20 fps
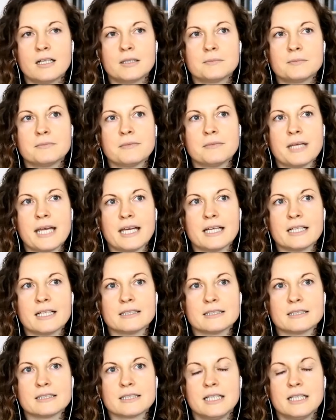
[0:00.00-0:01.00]
um,
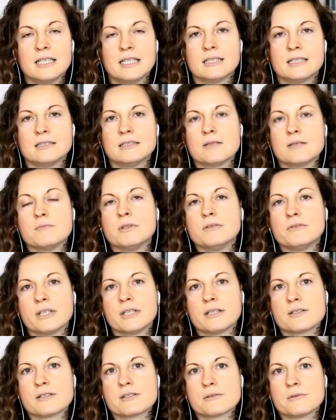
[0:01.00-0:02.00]
and then
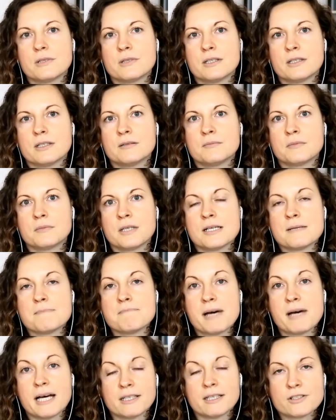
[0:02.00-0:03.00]
moving into a,
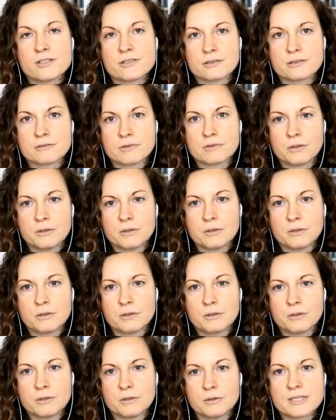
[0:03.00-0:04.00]
a, manager
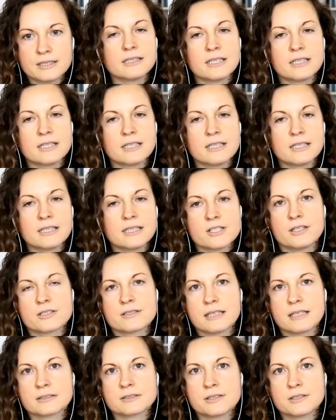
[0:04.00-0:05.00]
role, still in an
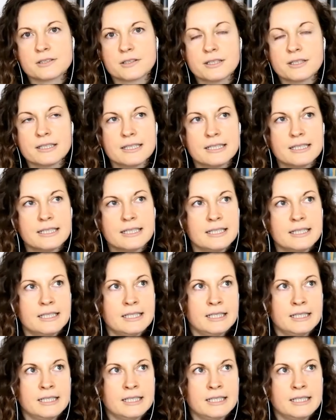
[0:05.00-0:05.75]
education sector.